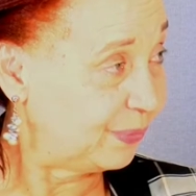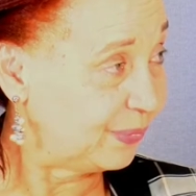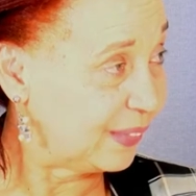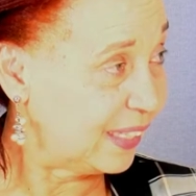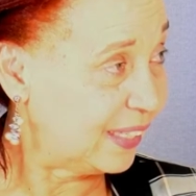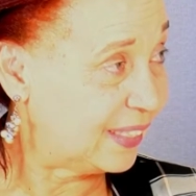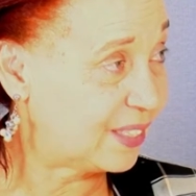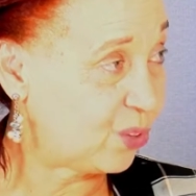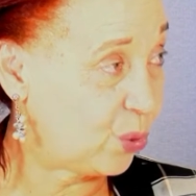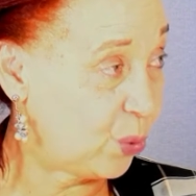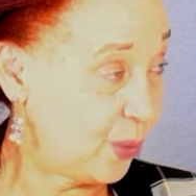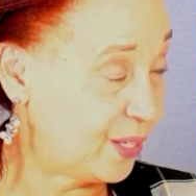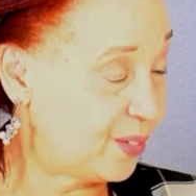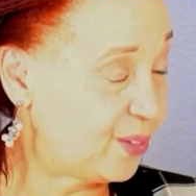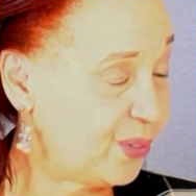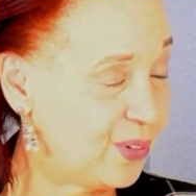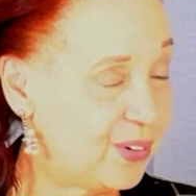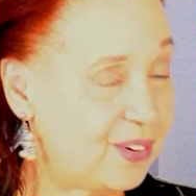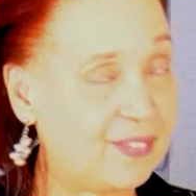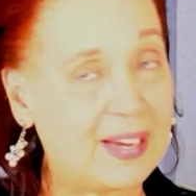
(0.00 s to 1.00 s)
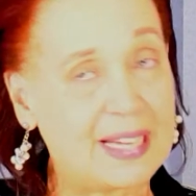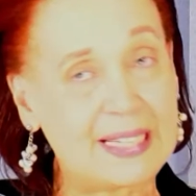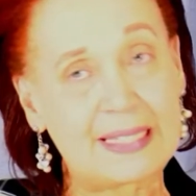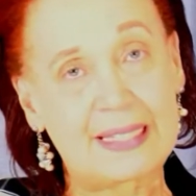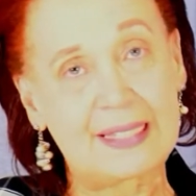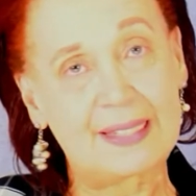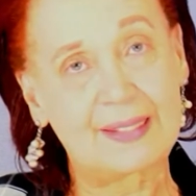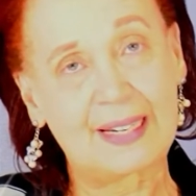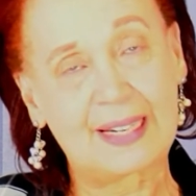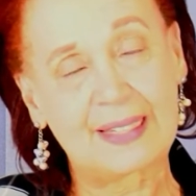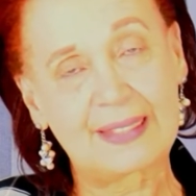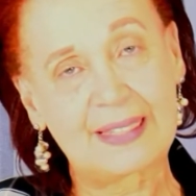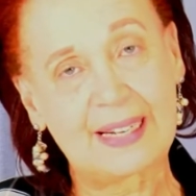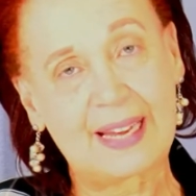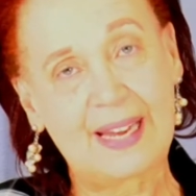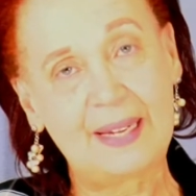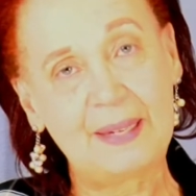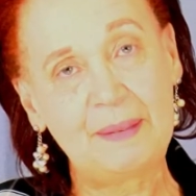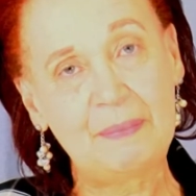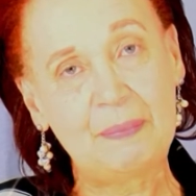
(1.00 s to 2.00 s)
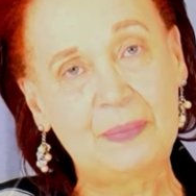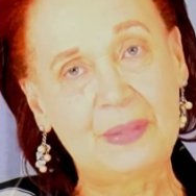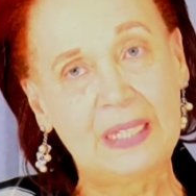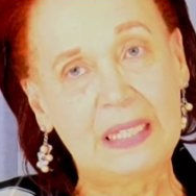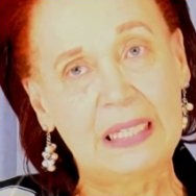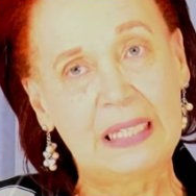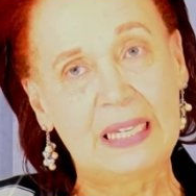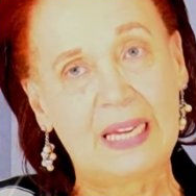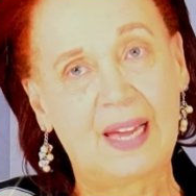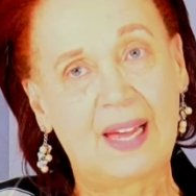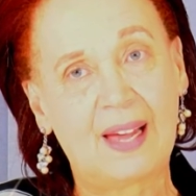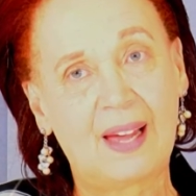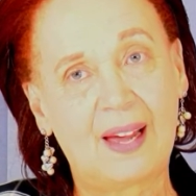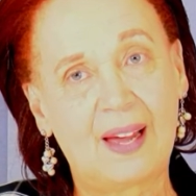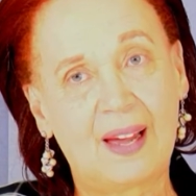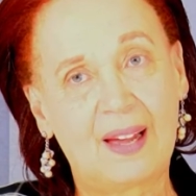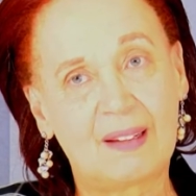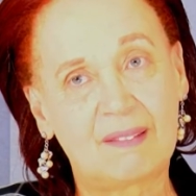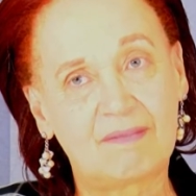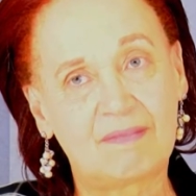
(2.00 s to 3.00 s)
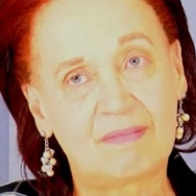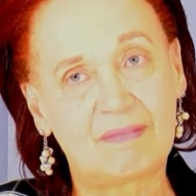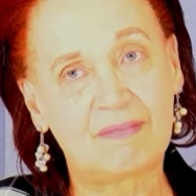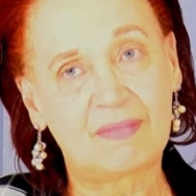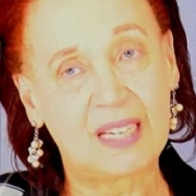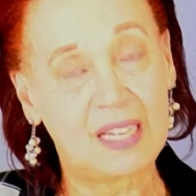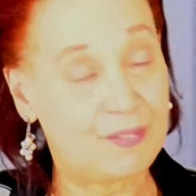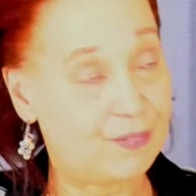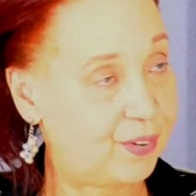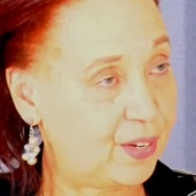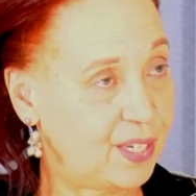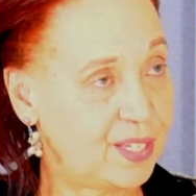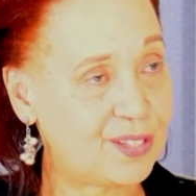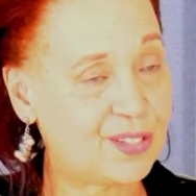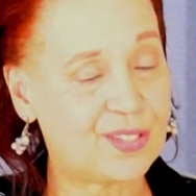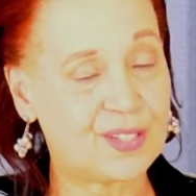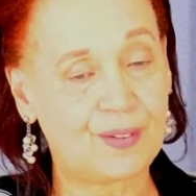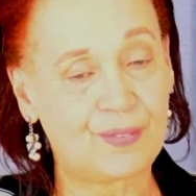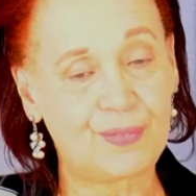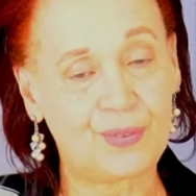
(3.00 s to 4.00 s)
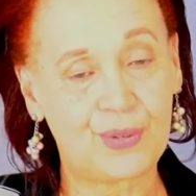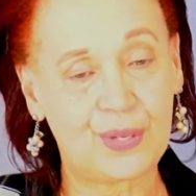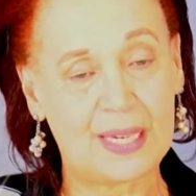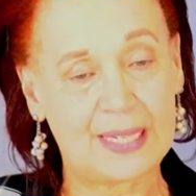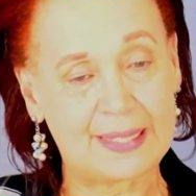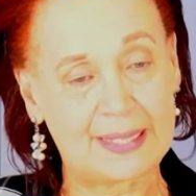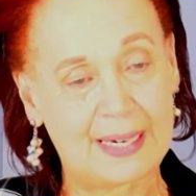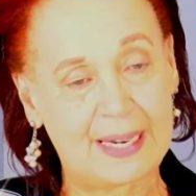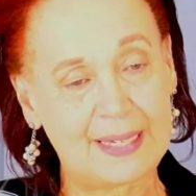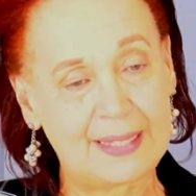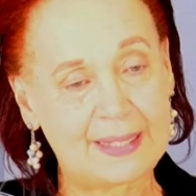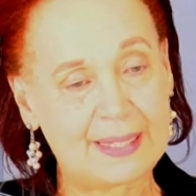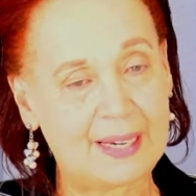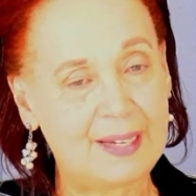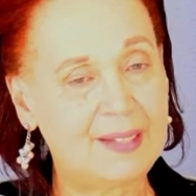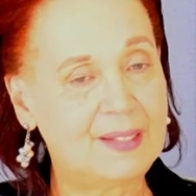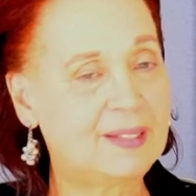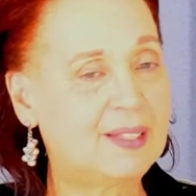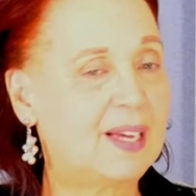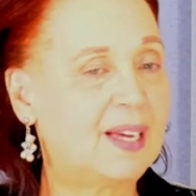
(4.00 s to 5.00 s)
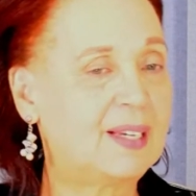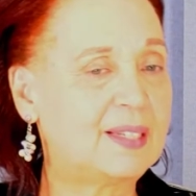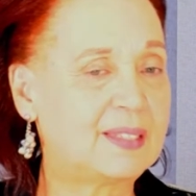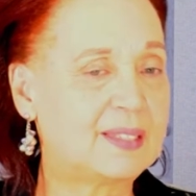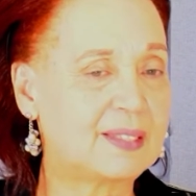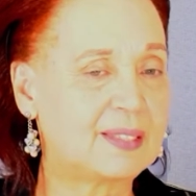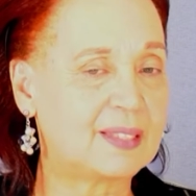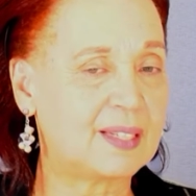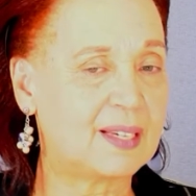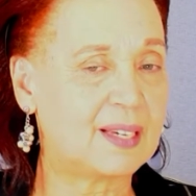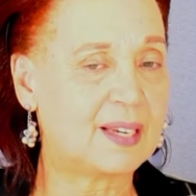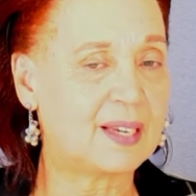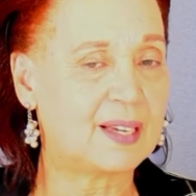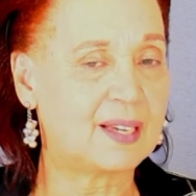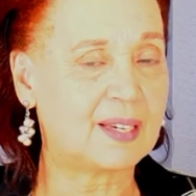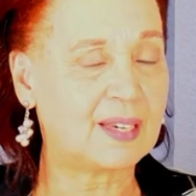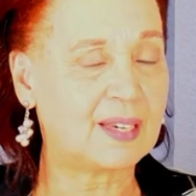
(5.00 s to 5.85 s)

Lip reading: Was going to university at that time. He finished a few years later and